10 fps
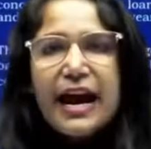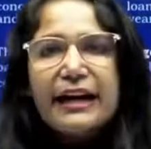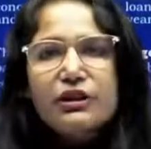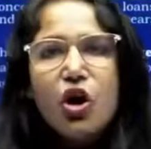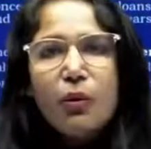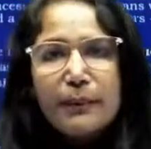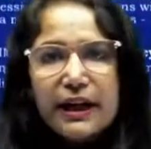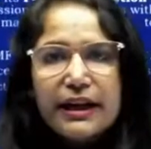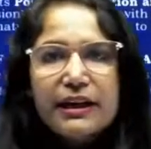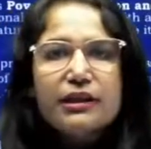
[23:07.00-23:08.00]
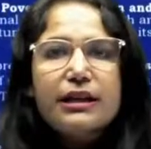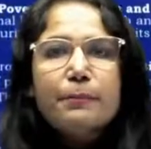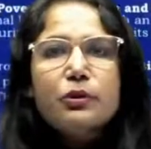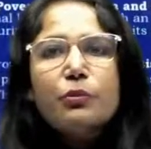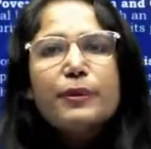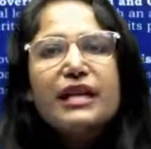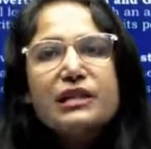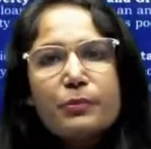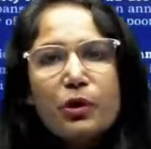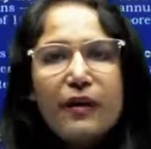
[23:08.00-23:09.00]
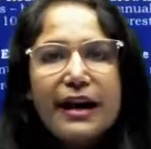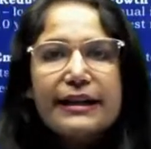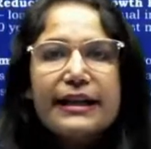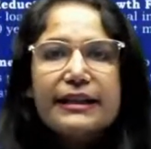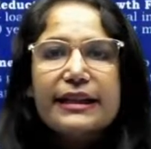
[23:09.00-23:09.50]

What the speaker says: that domain, WB is providing